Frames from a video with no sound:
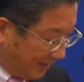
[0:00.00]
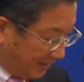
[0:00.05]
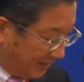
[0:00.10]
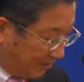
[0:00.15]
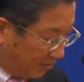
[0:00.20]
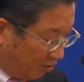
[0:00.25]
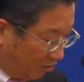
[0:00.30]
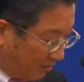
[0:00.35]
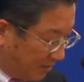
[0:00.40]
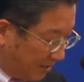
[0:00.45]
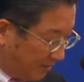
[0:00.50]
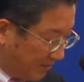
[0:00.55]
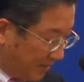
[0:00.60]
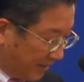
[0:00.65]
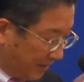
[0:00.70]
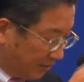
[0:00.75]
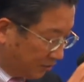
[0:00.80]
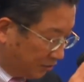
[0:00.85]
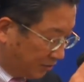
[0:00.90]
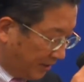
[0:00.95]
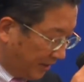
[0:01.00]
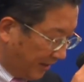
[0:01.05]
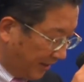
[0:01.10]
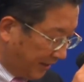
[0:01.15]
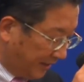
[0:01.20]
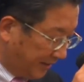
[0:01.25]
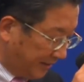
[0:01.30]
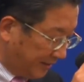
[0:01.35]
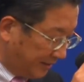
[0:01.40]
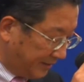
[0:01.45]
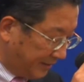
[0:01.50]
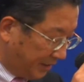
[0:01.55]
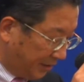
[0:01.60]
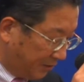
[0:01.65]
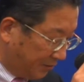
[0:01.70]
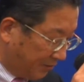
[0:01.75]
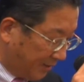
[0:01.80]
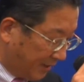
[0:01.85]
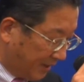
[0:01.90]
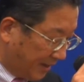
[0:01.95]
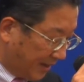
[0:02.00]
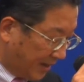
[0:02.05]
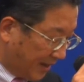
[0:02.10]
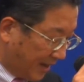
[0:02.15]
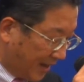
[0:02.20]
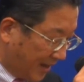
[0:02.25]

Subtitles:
The global market today requires